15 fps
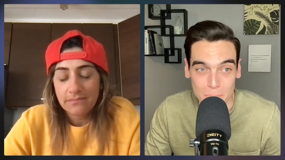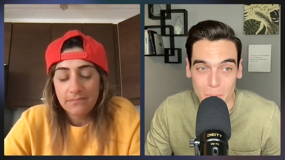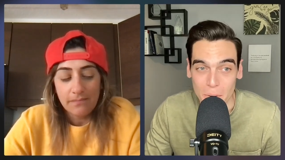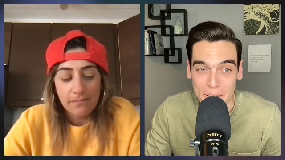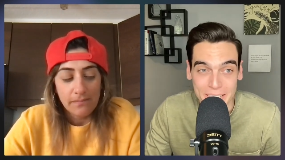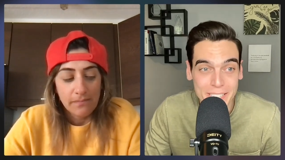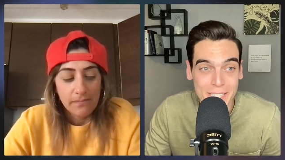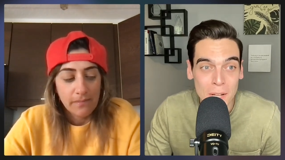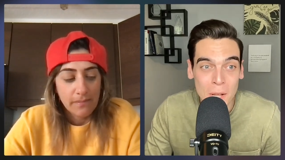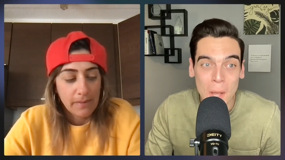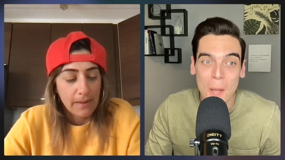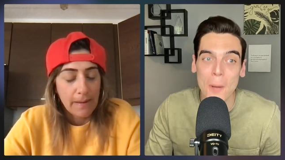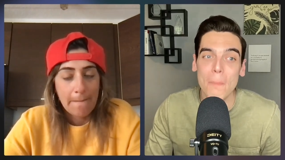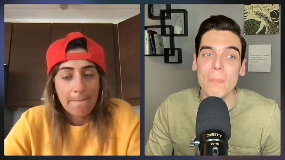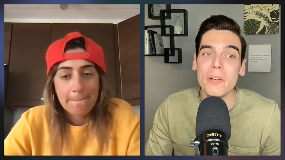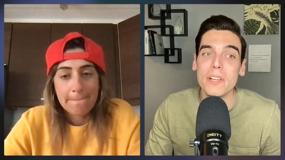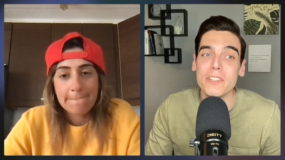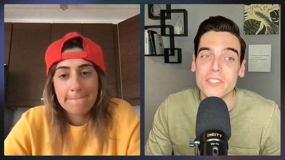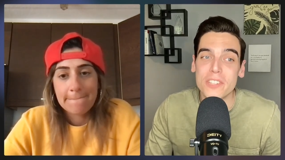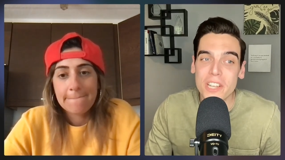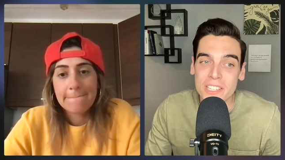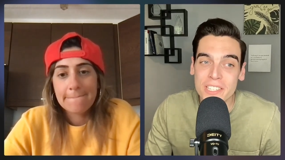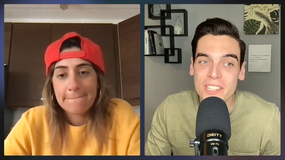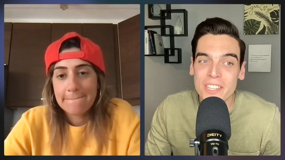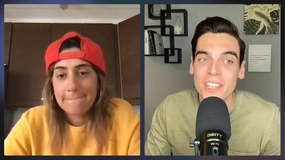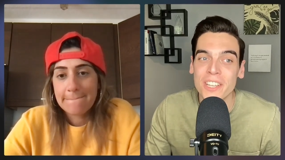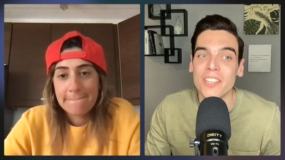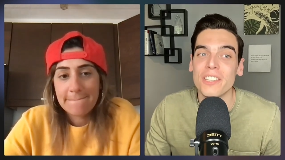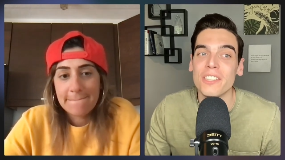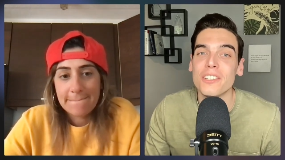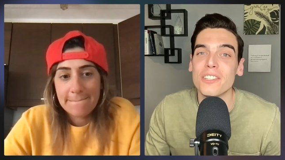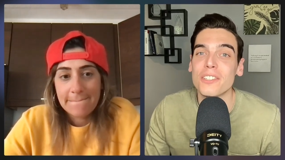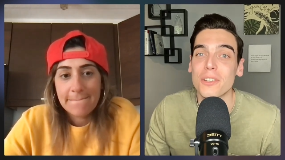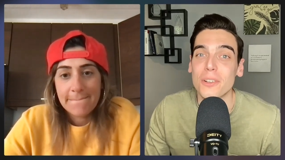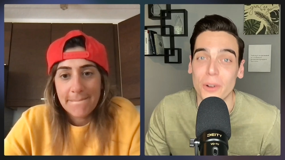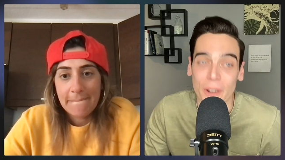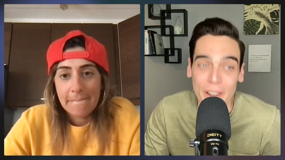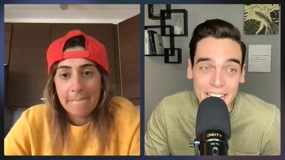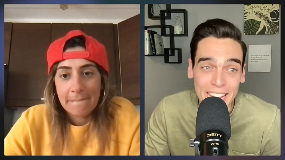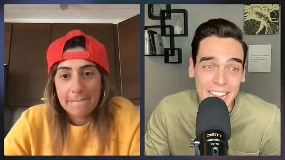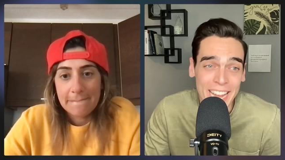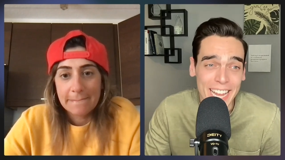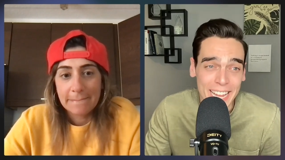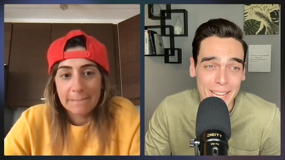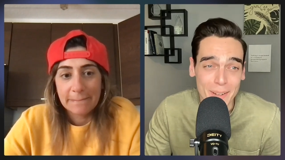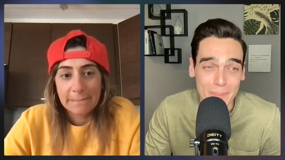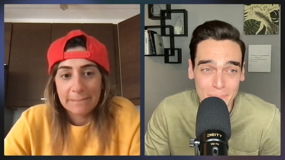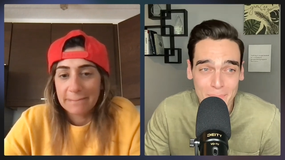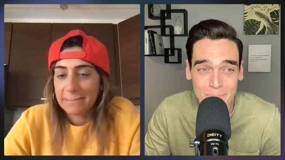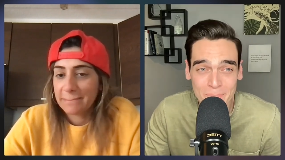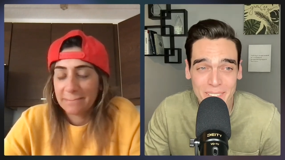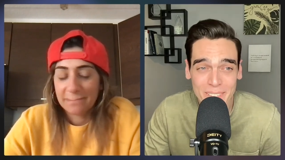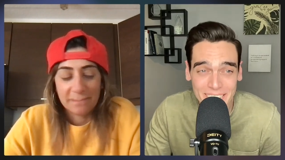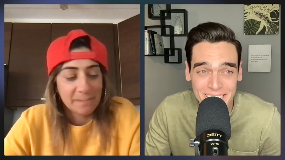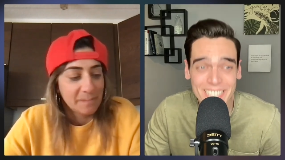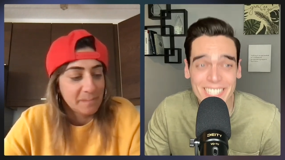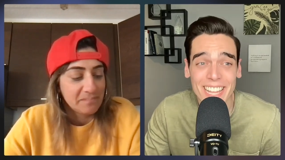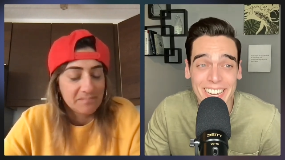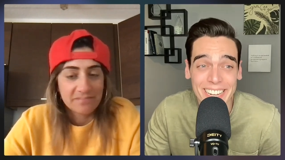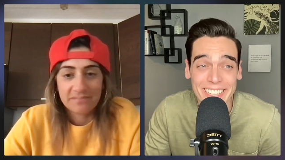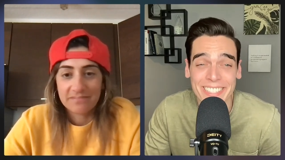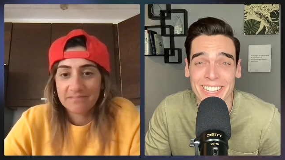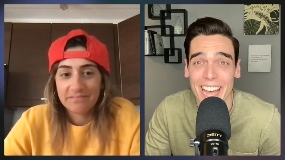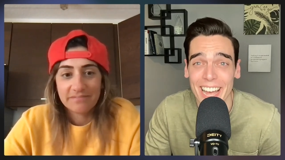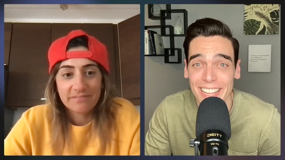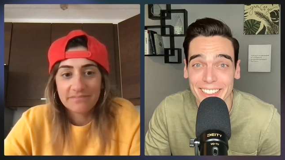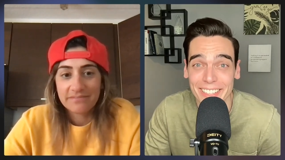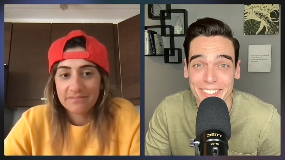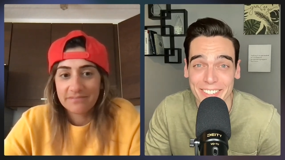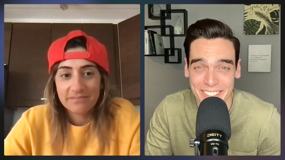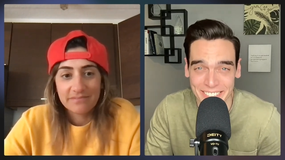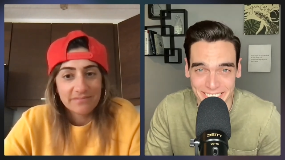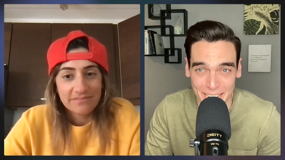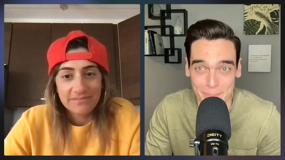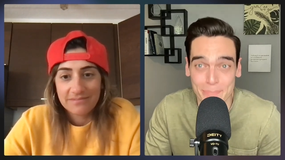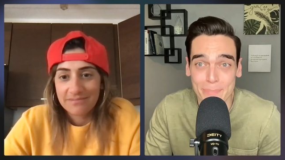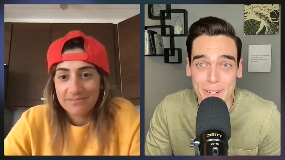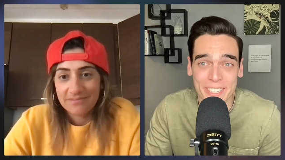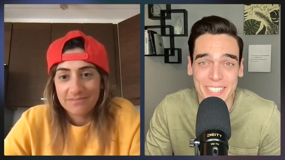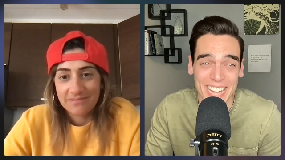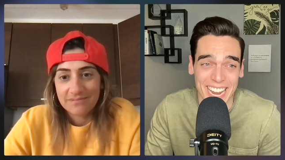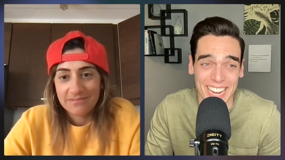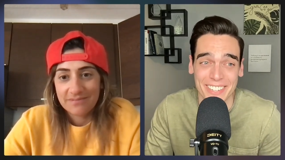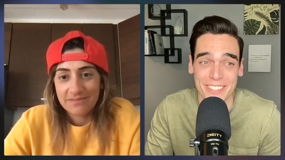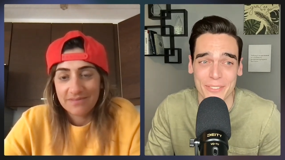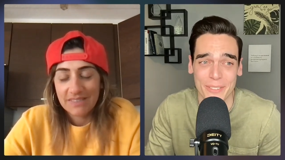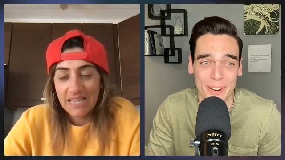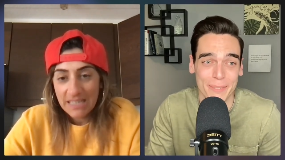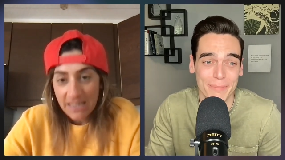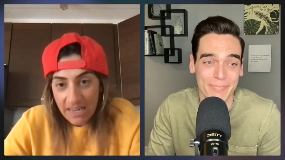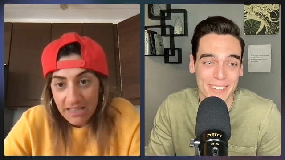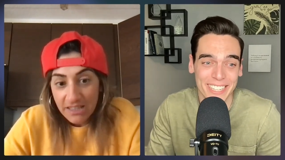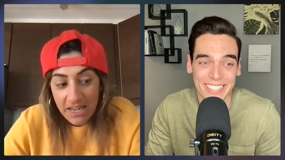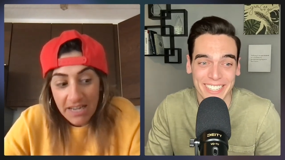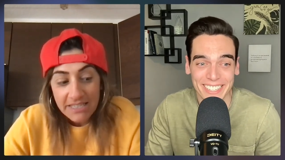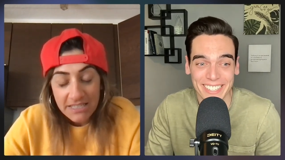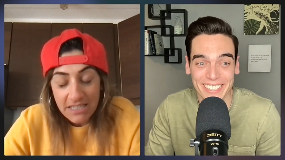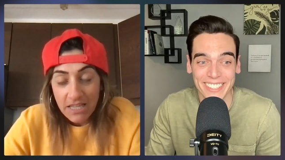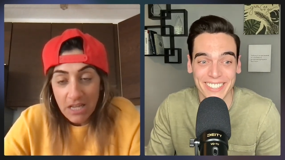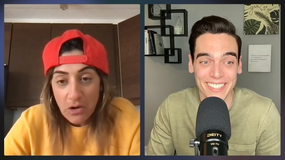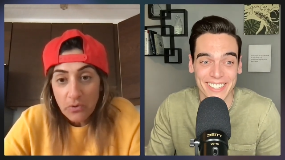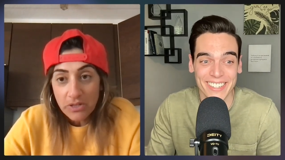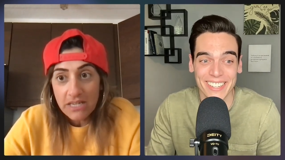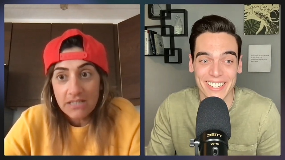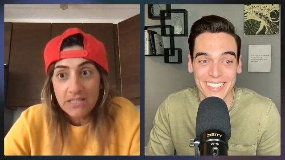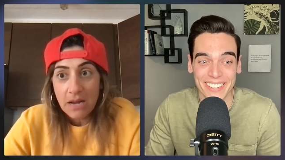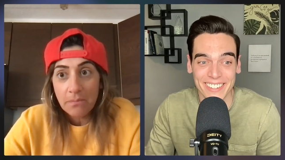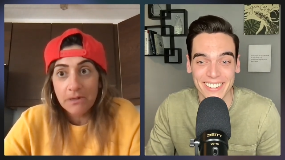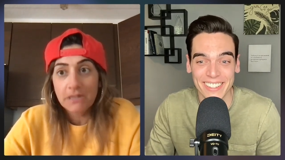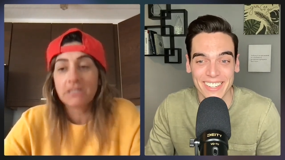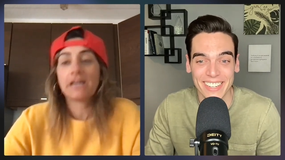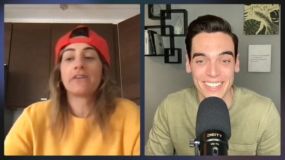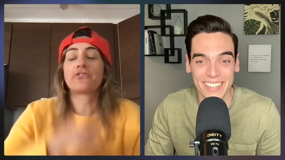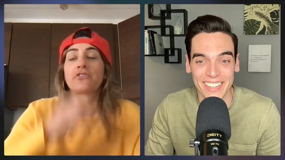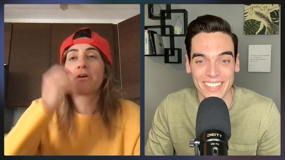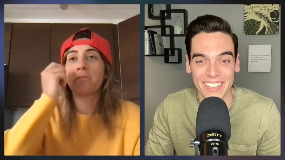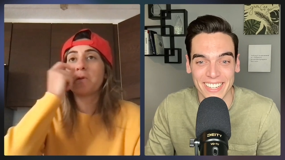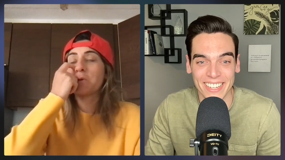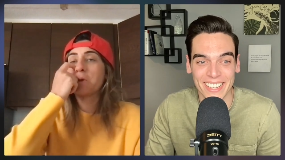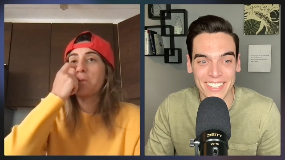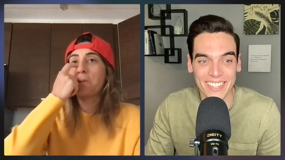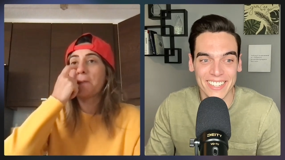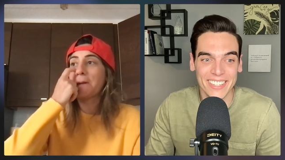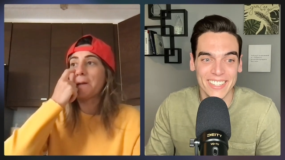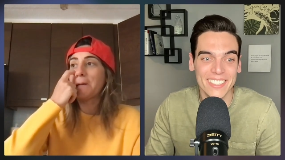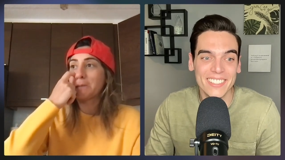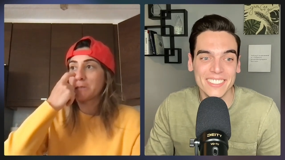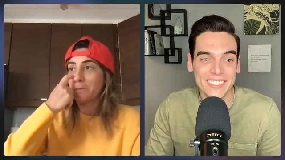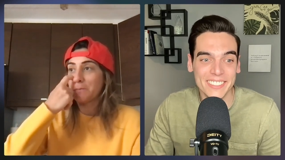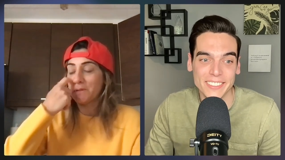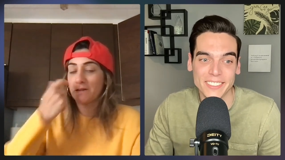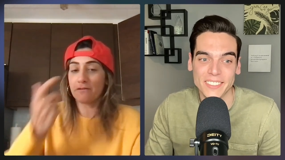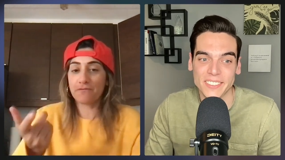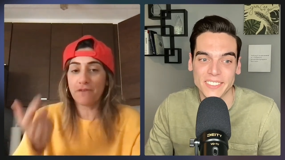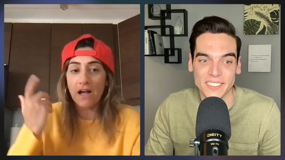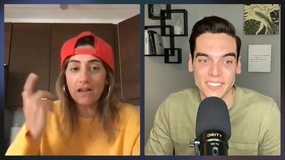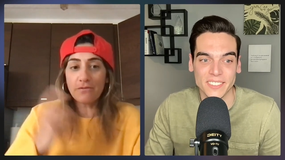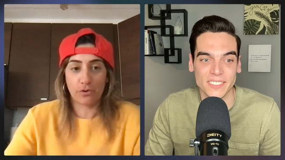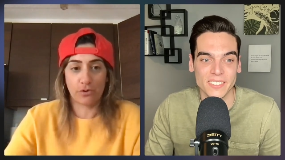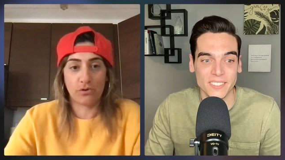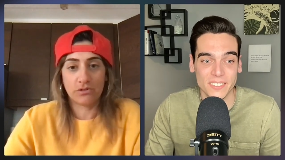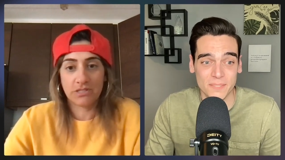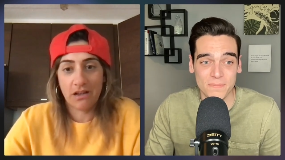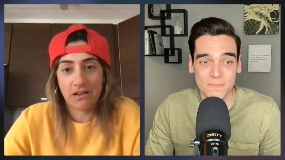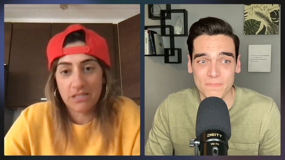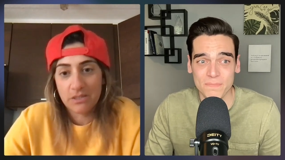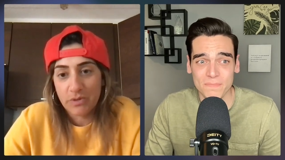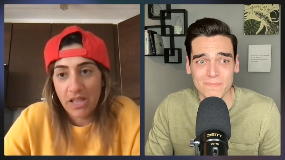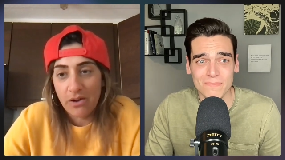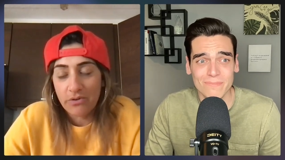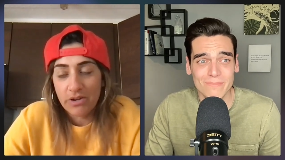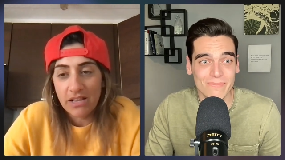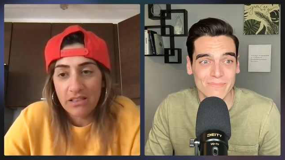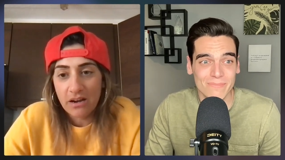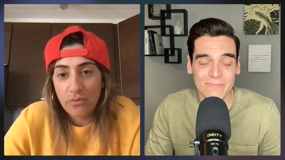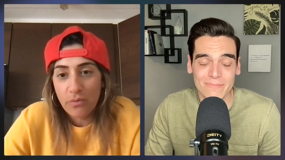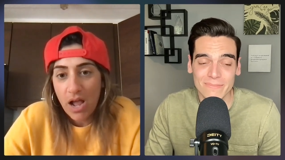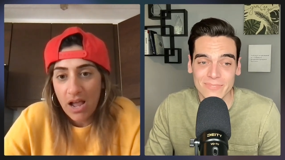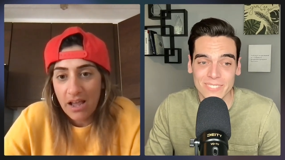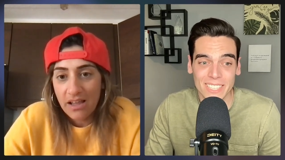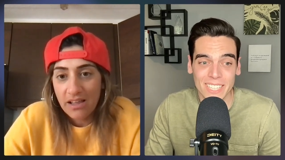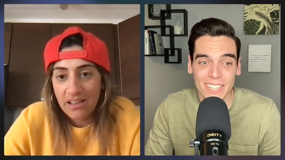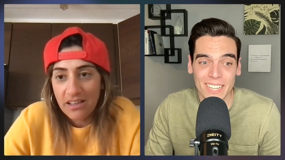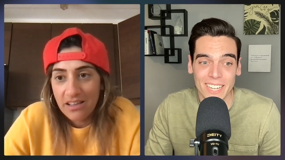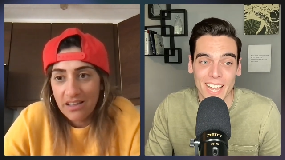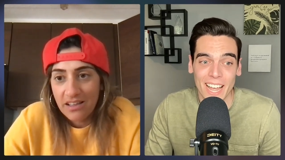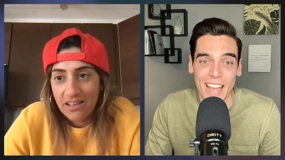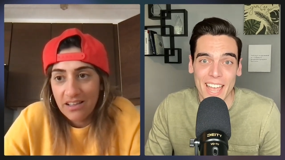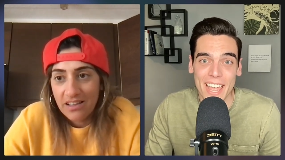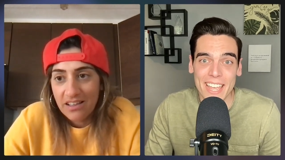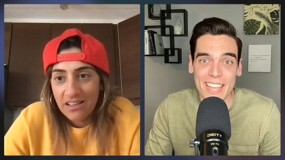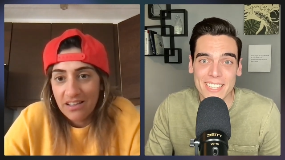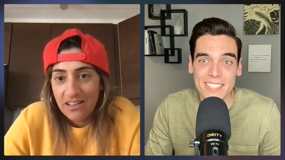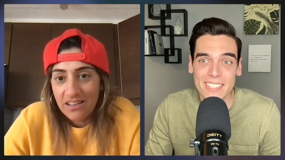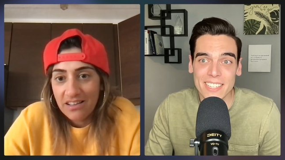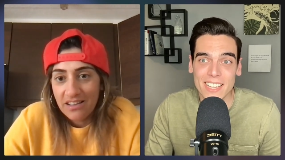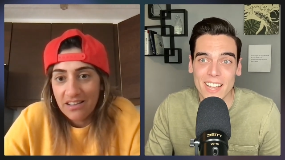Speaker 1: points, but just scream. It's like a toddler's temper tantrum. It,
Speaker 2: it, it's literally a temper tantrum. It's something. It's something a five-year-old does when they don't get their way.
Speaker 1: It's